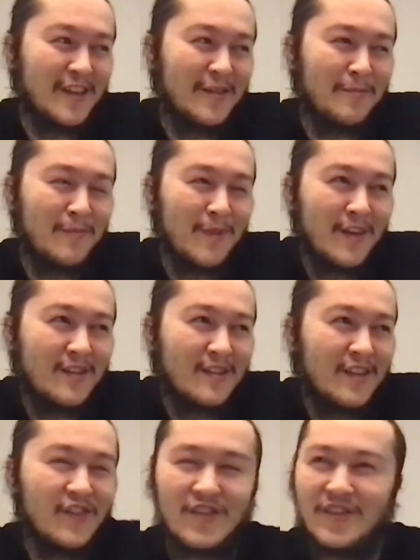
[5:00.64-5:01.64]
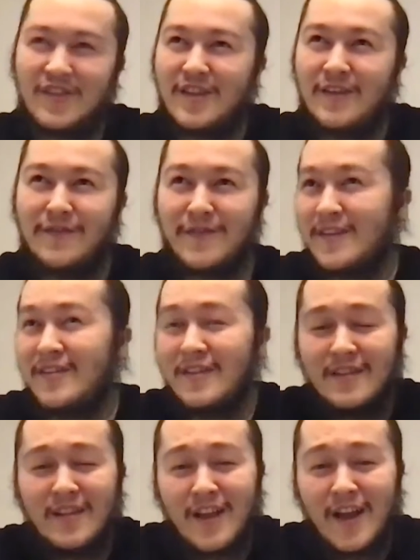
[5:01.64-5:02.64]
can make such a difference
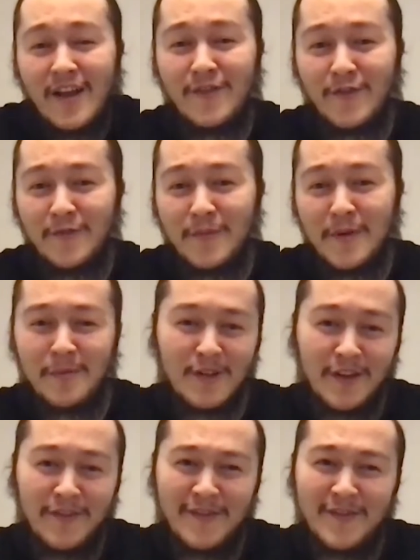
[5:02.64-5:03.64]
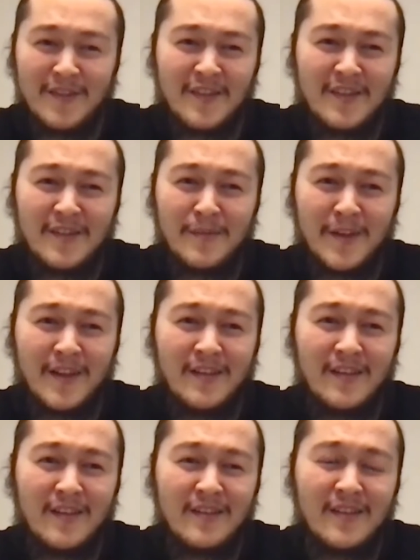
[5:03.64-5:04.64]
in the lives of people living with
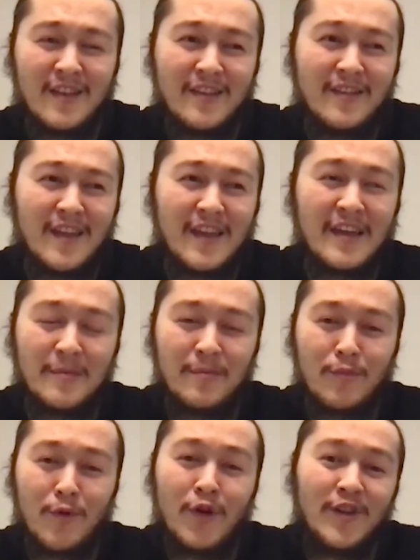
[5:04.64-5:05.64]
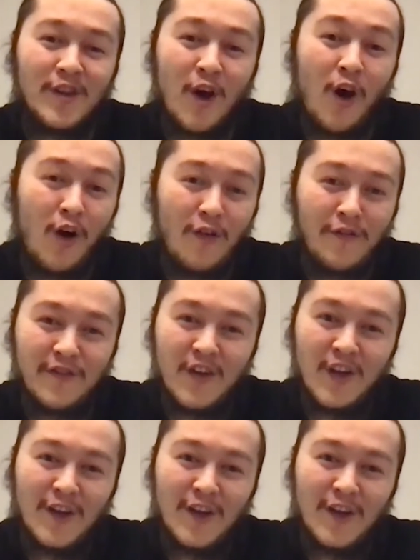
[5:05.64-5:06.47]
disabilities and take a burden off